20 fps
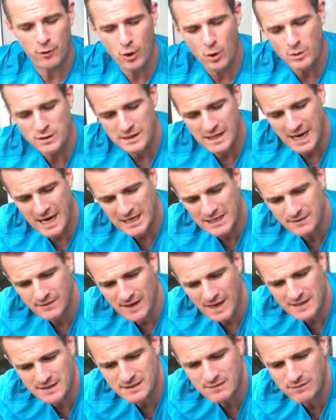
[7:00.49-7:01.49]
floor, which
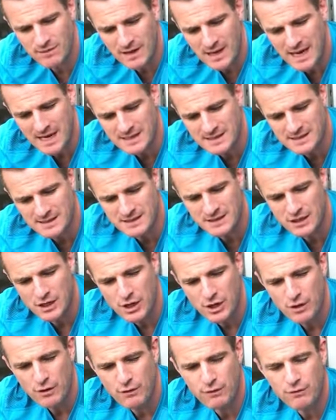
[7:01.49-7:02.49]
activates and relaxes
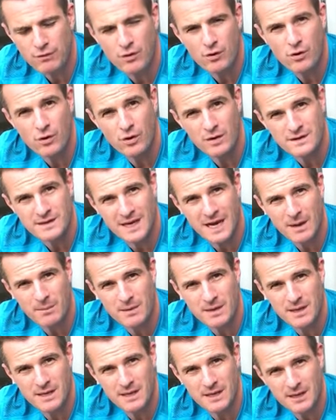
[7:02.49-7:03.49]
through her
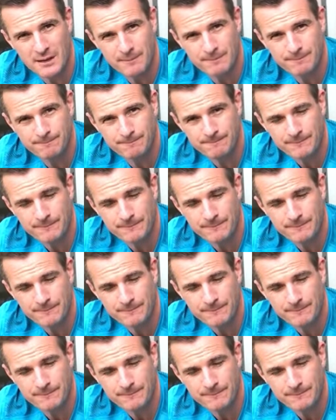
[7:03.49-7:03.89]
tummy here.